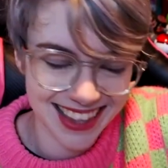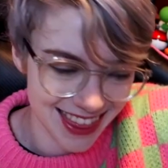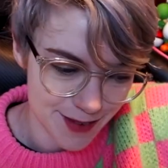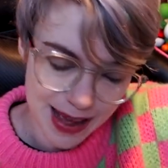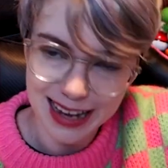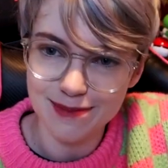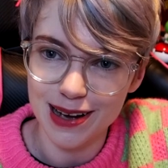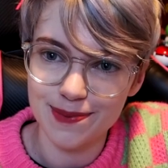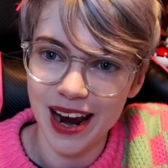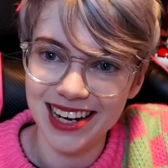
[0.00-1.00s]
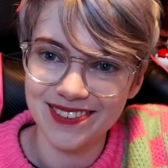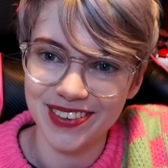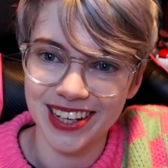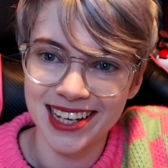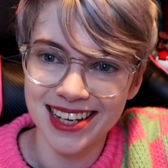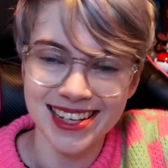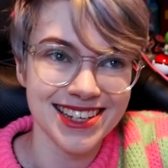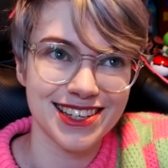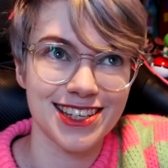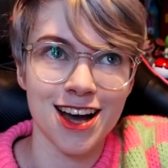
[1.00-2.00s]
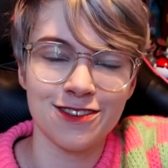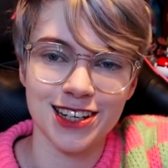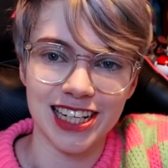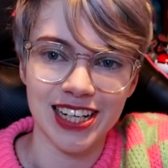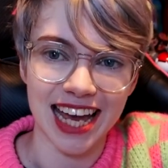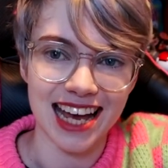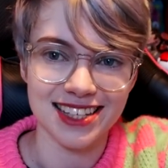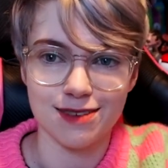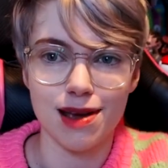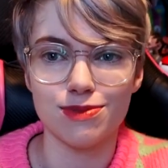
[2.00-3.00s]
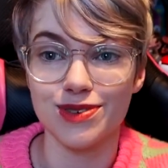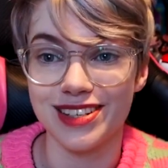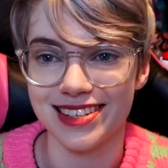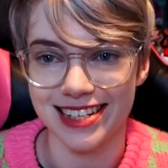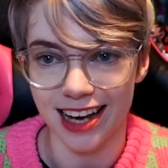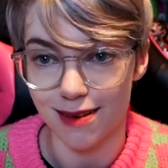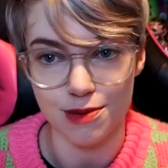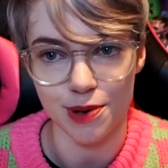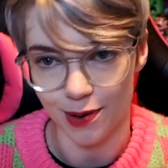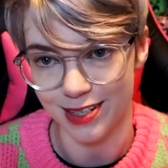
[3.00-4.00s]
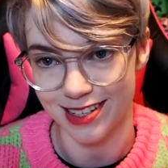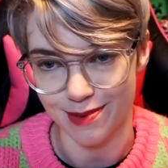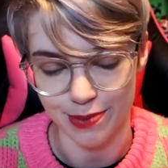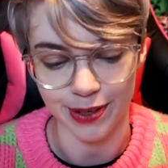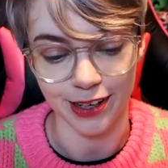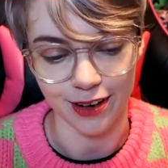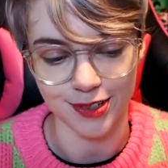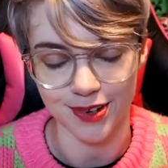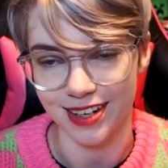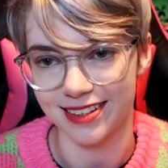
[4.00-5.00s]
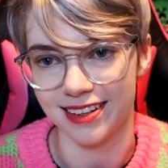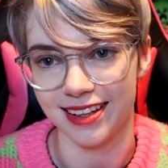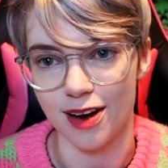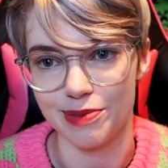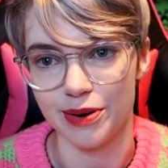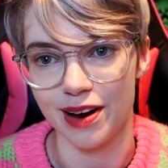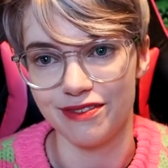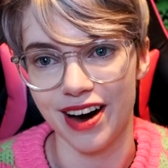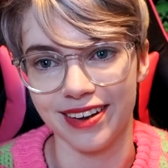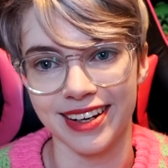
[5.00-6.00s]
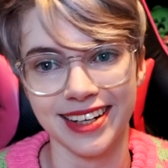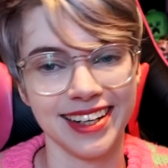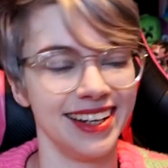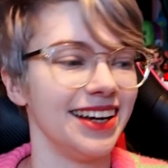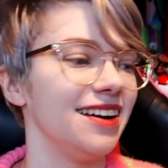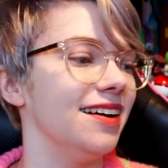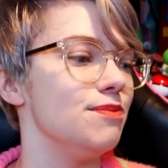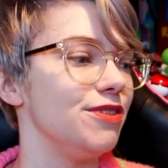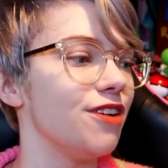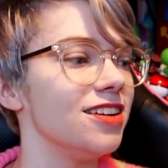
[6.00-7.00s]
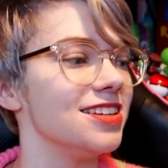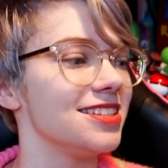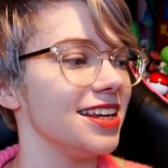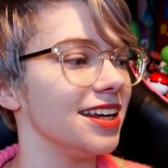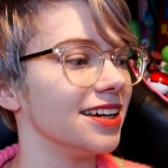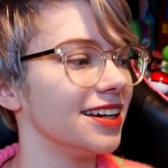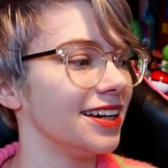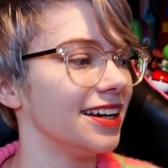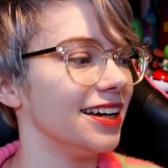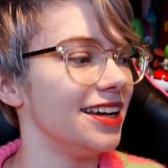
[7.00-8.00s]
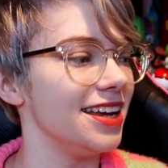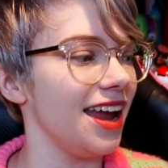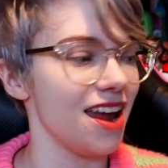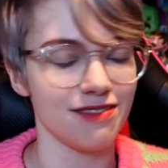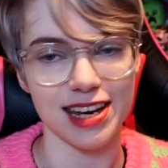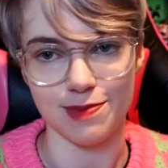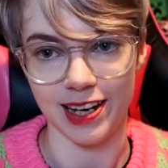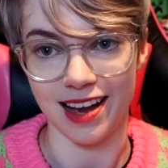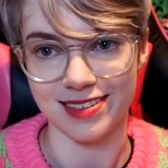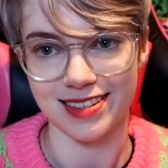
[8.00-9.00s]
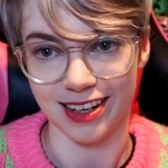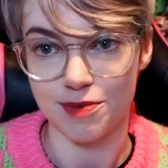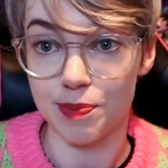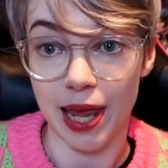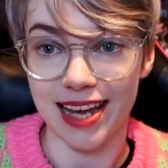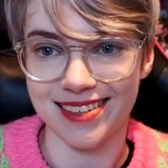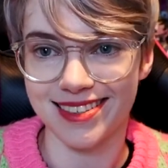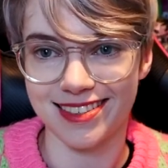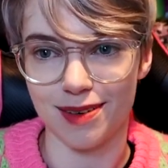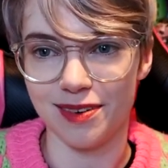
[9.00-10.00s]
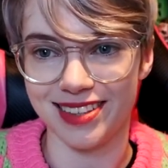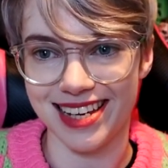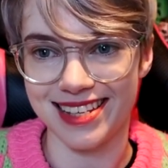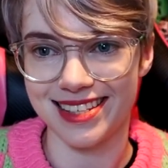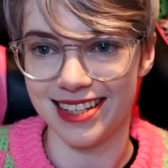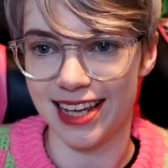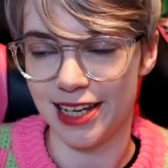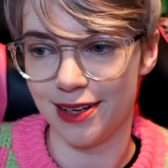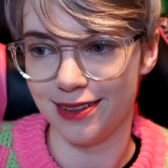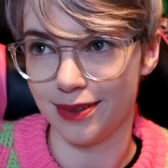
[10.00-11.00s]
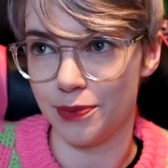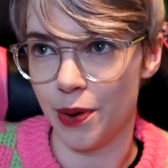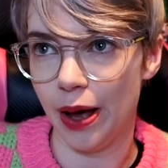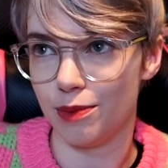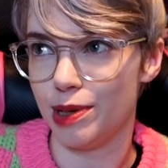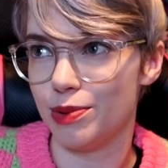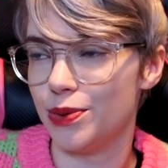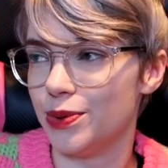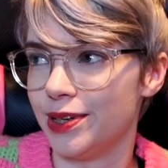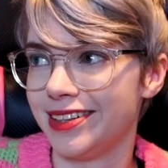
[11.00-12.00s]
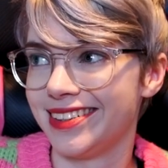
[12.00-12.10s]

in the back of my brain for stuff to look at. So maybe we'll just dig up the box at some point and go through it because I think that would be quite fun. Uh, it'd be fun to see if anybody else like played some of these in their youth and what other people